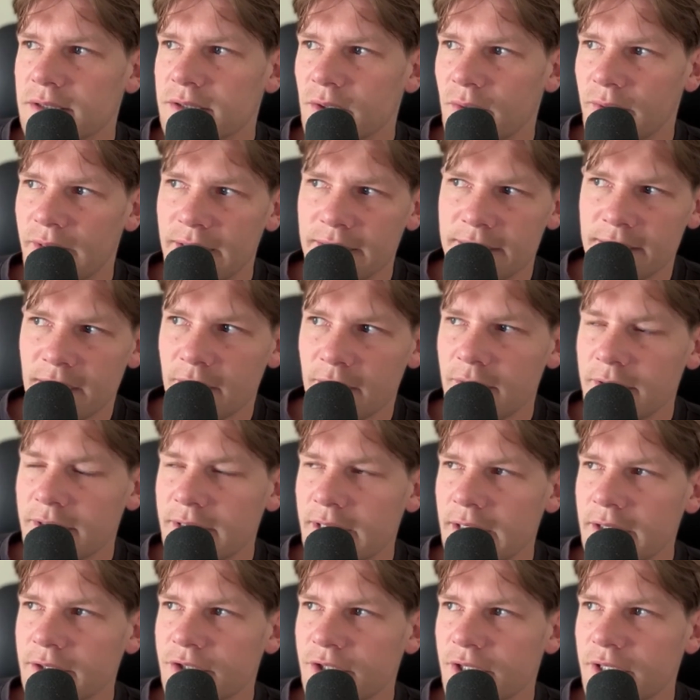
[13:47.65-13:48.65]
so
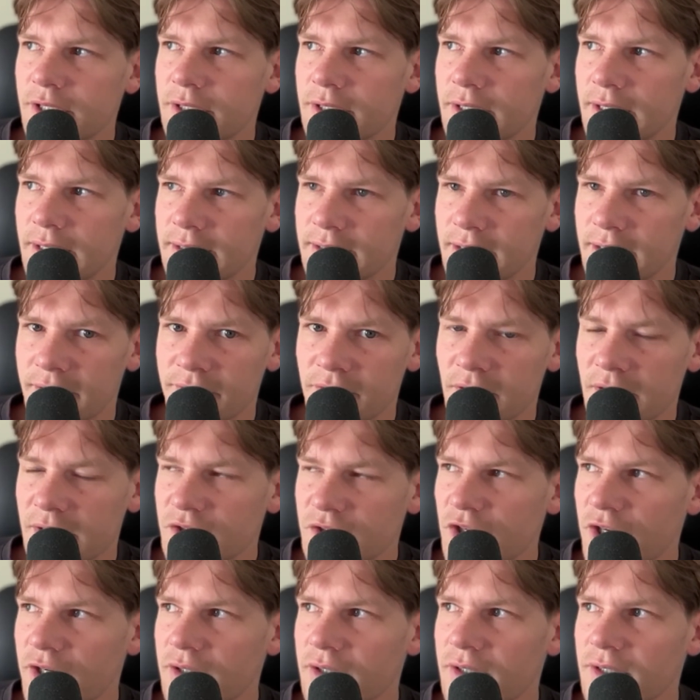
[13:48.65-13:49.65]
anti-rotation,
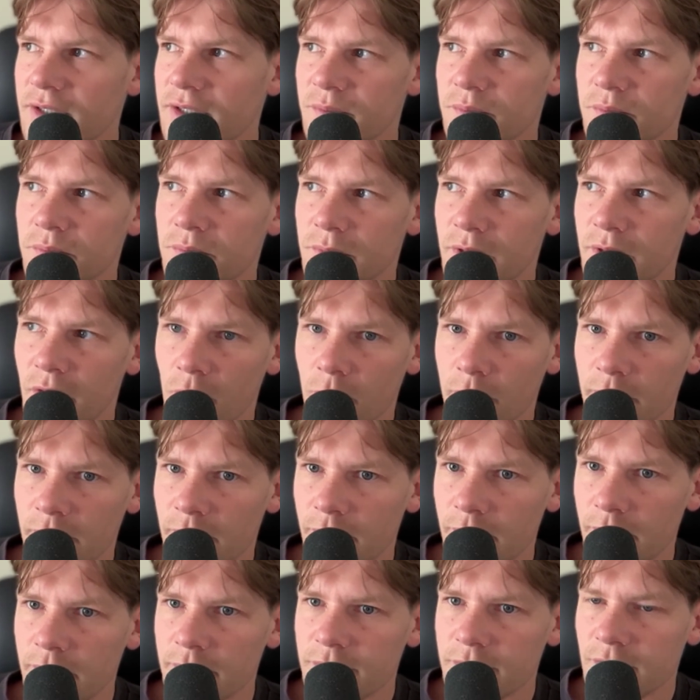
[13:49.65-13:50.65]
anti-flexion, because McGill Big
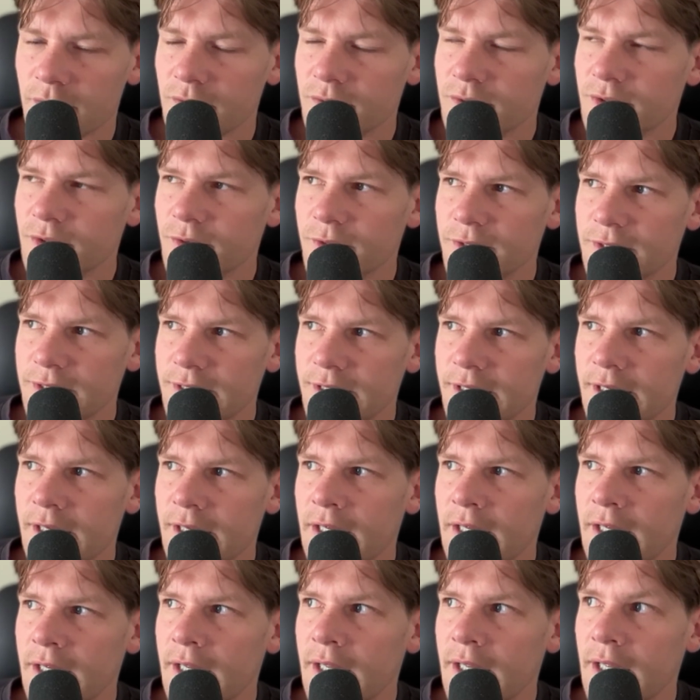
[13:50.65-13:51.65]
Three was a little too easy,
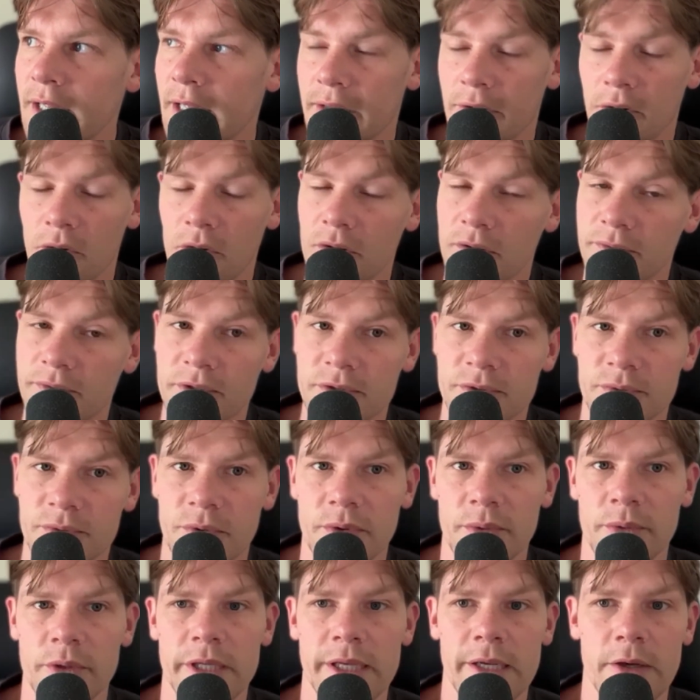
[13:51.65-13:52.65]
and all of those
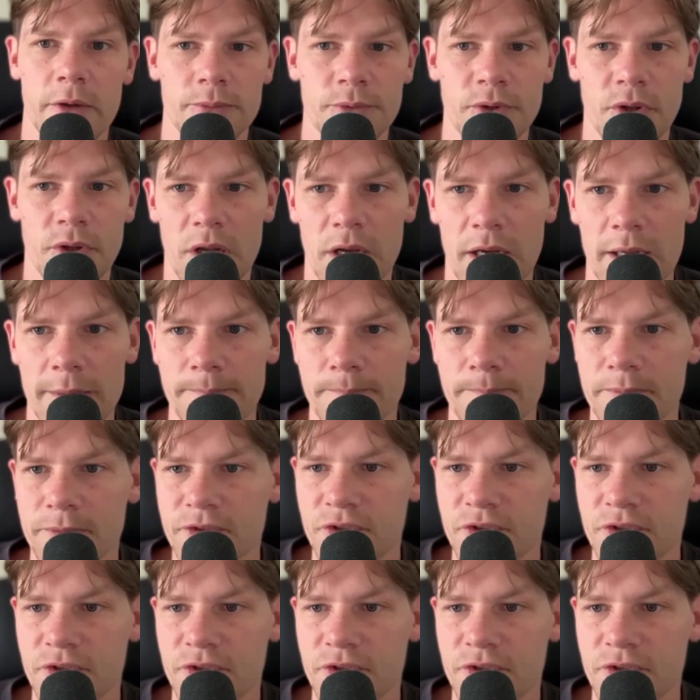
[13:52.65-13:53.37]
really, really helped a lot.